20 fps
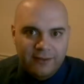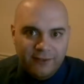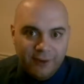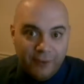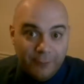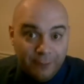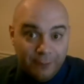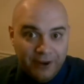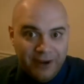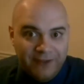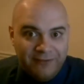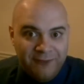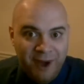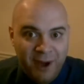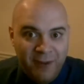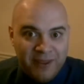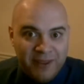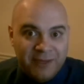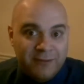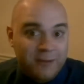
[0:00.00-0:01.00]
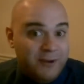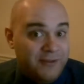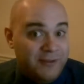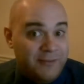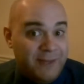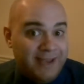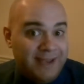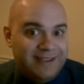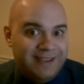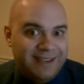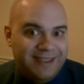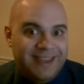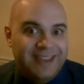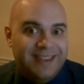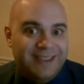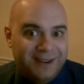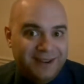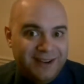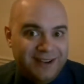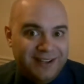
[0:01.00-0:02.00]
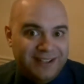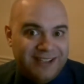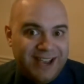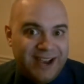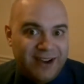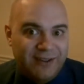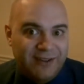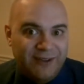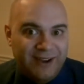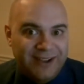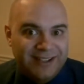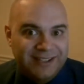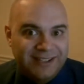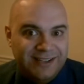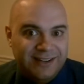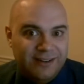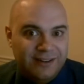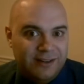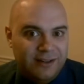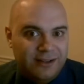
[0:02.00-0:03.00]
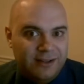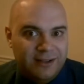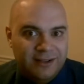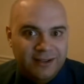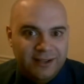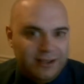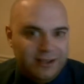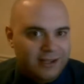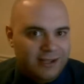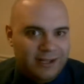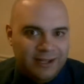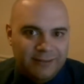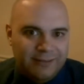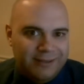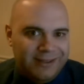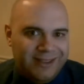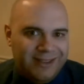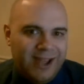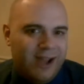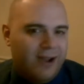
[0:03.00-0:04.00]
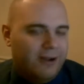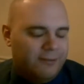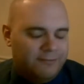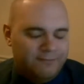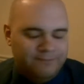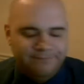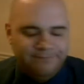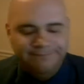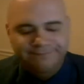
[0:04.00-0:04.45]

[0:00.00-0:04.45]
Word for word: For a brief moment, the movie makes you think they're going to sacrifice the girl. But no,